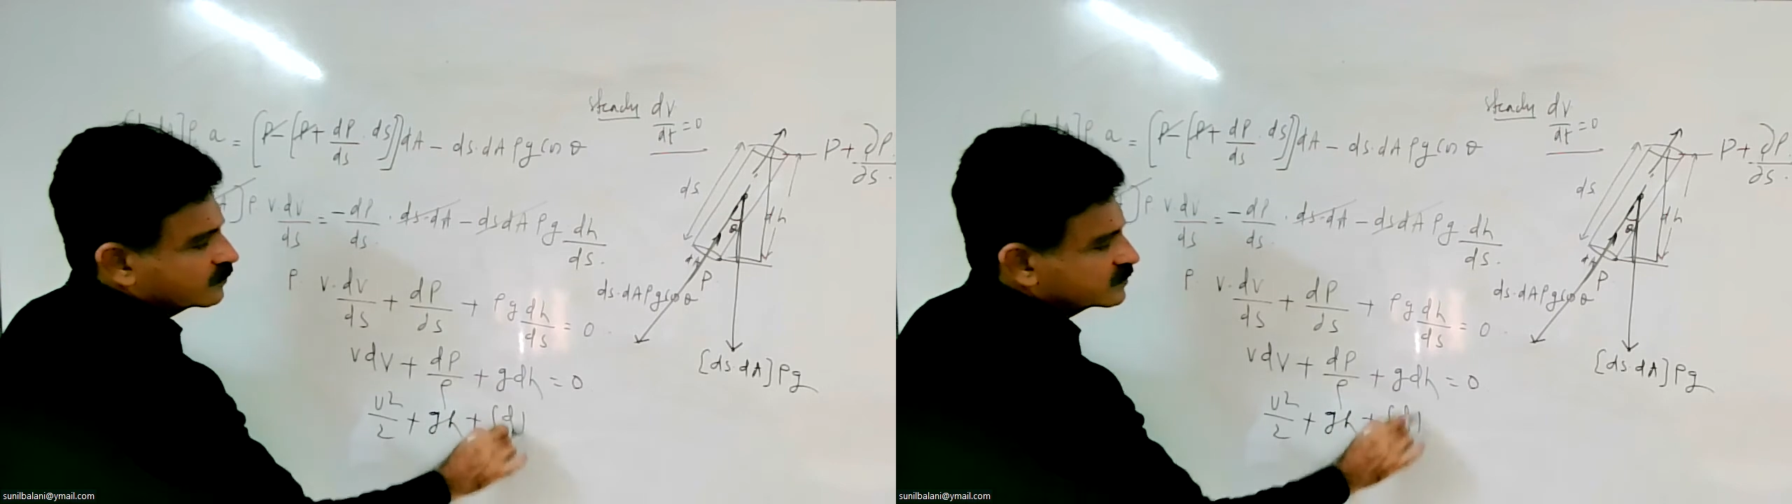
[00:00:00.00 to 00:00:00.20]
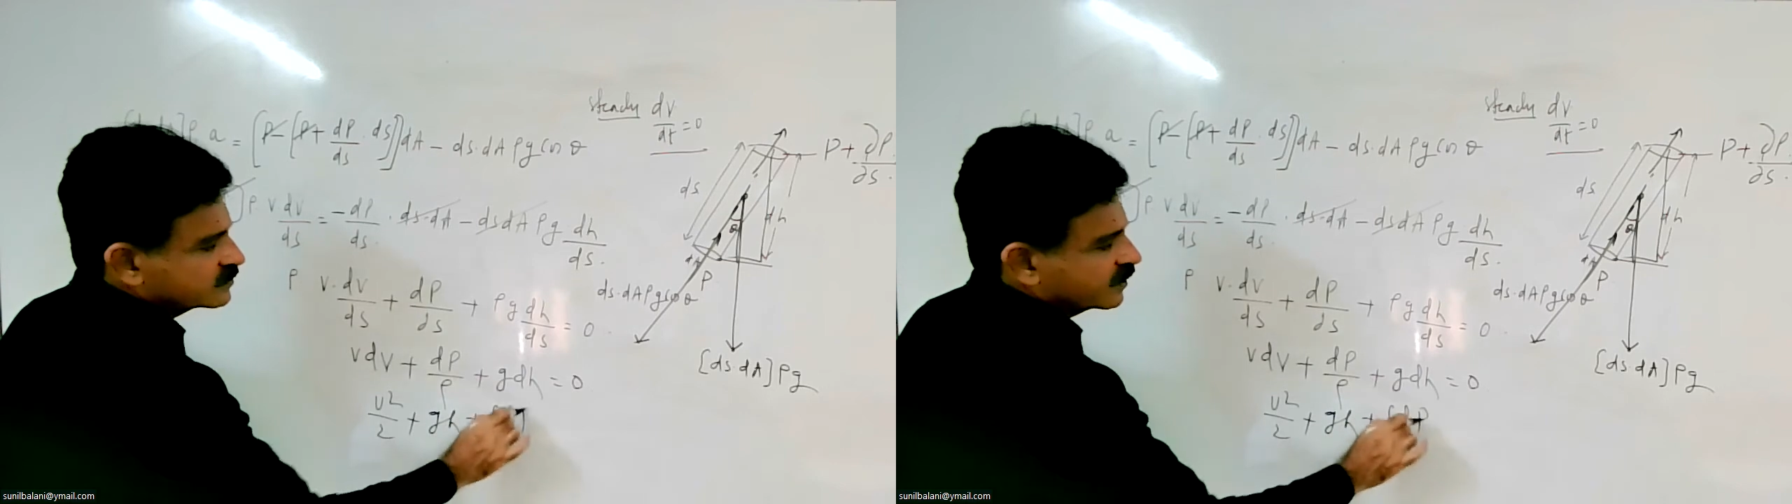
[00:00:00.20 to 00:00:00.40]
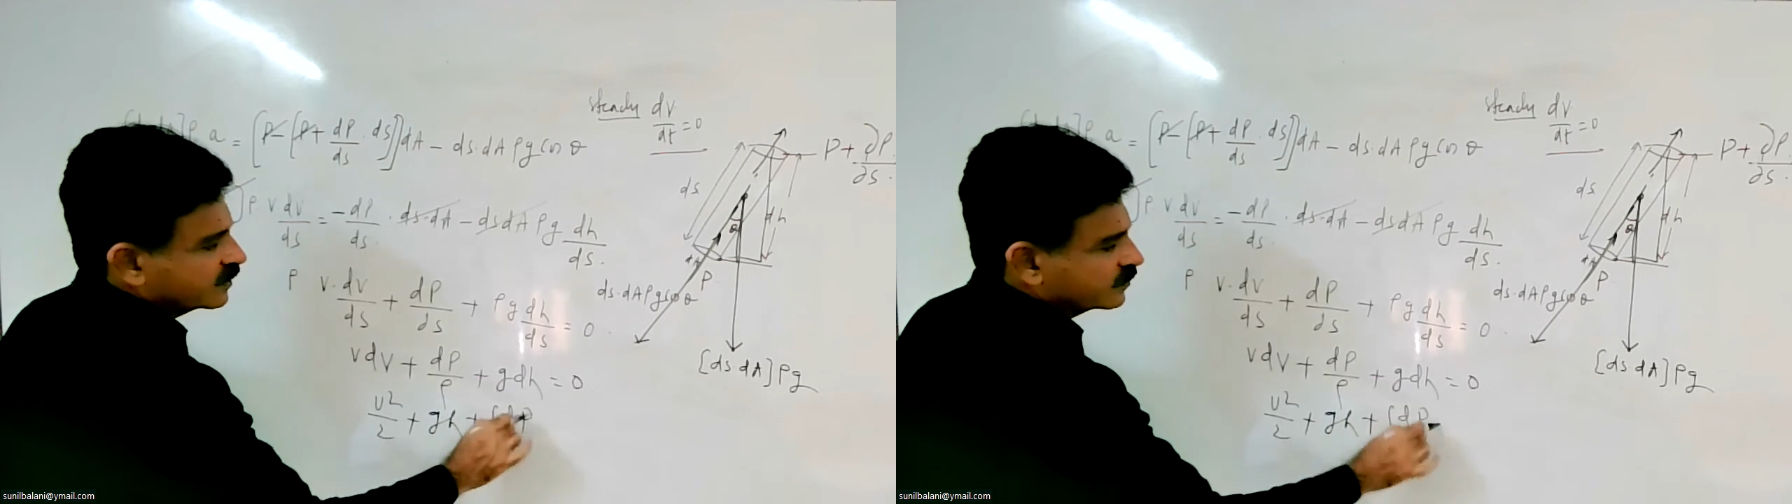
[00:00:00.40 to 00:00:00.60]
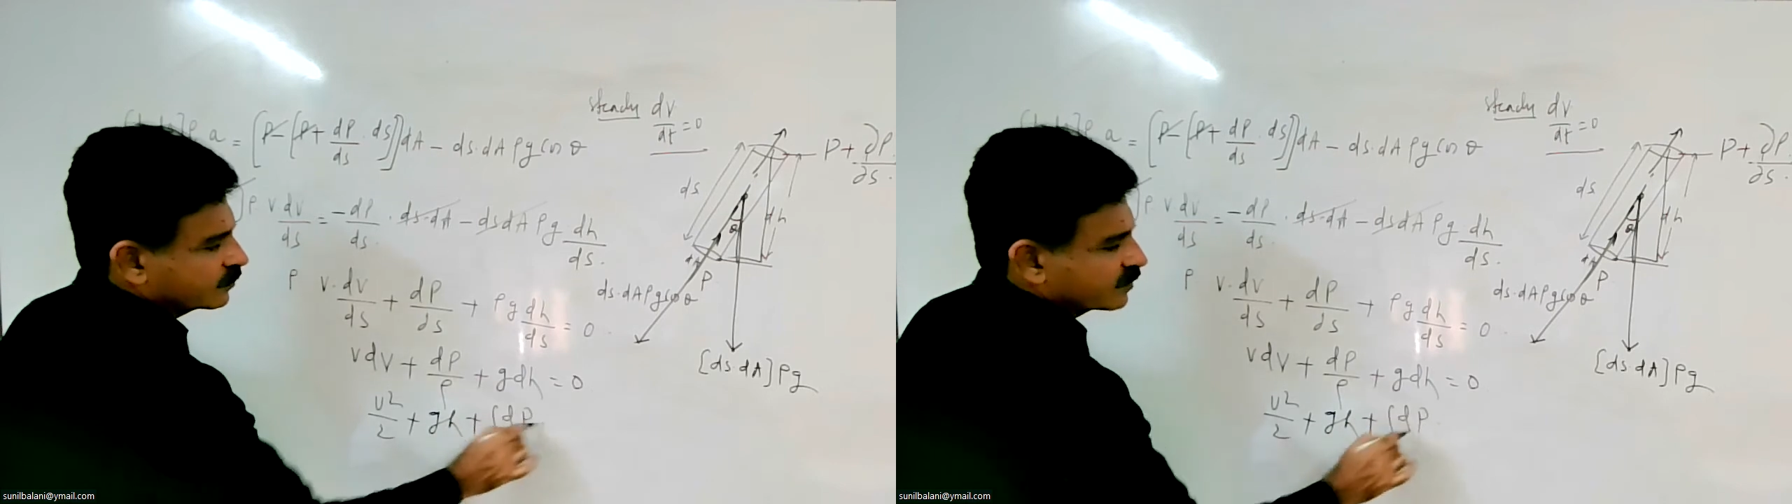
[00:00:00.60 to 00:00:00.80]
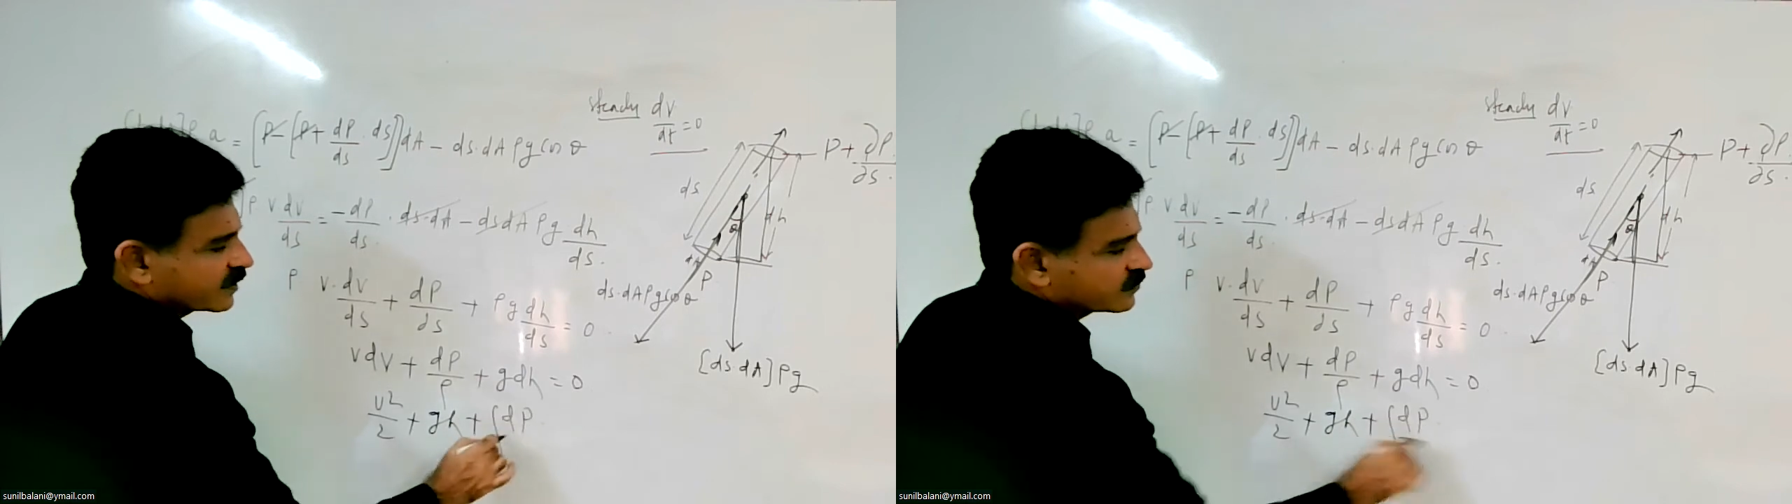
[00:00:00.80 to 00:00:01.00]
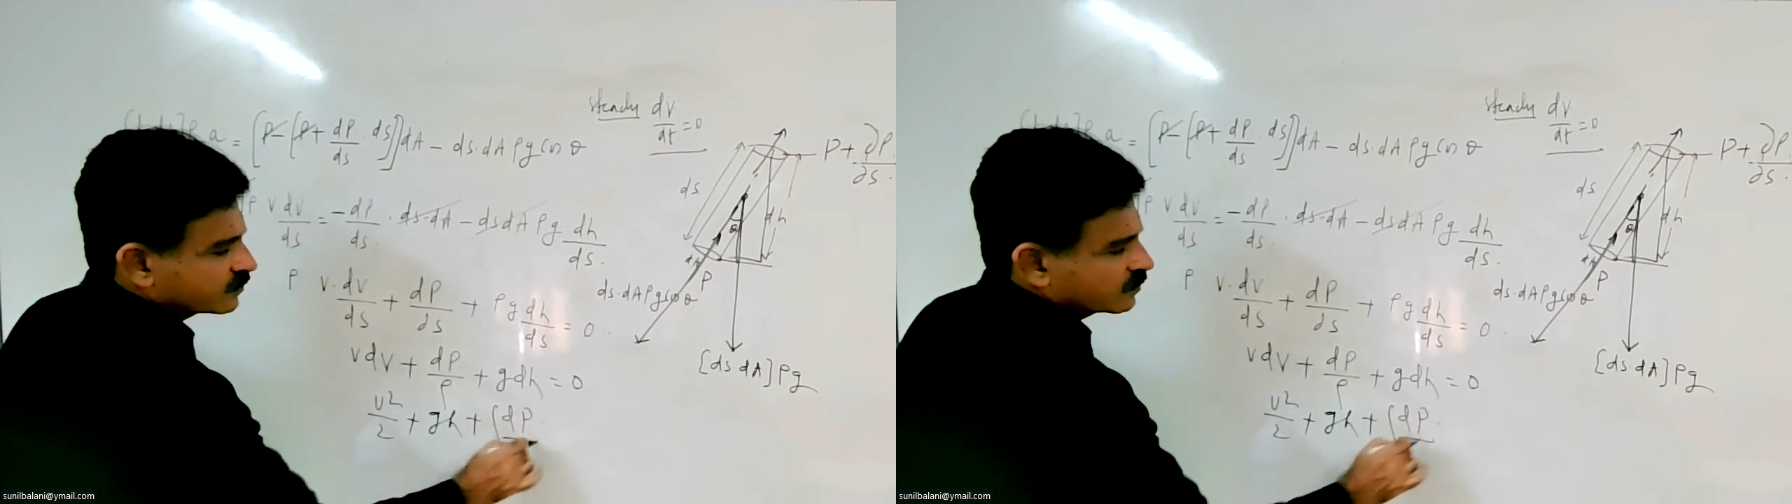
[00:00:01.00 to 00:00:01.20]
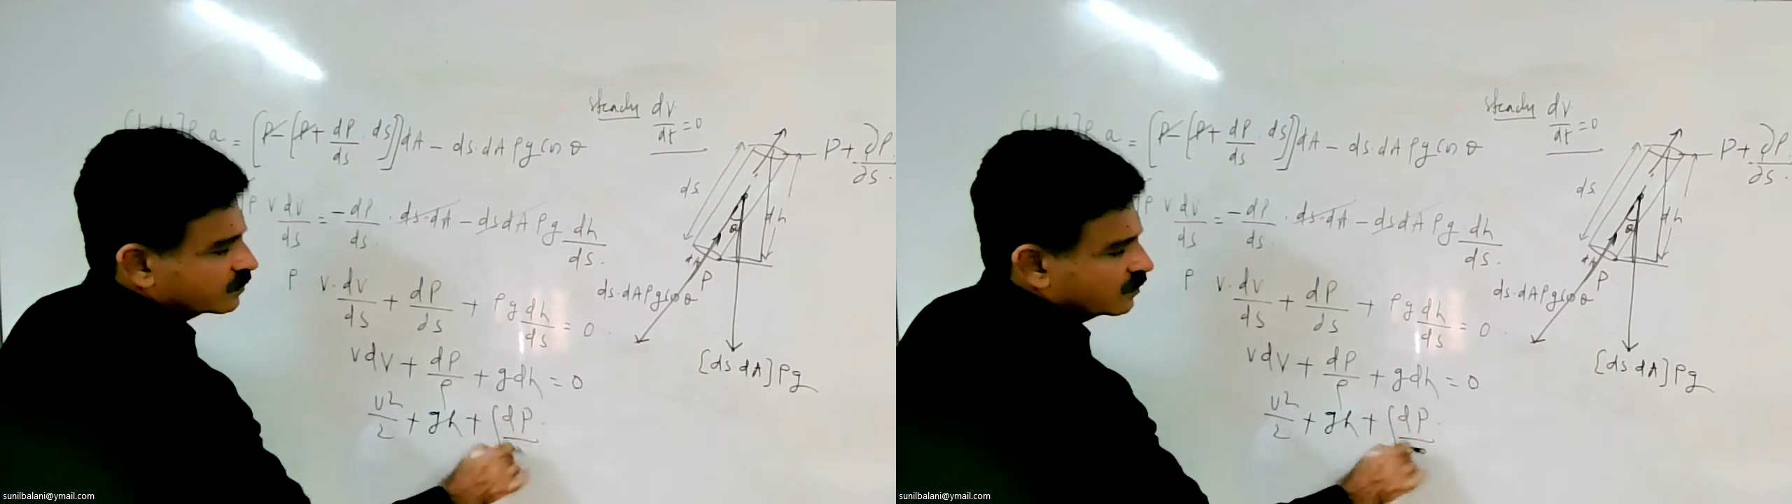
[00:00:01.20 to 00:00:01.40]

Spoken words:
change in pressure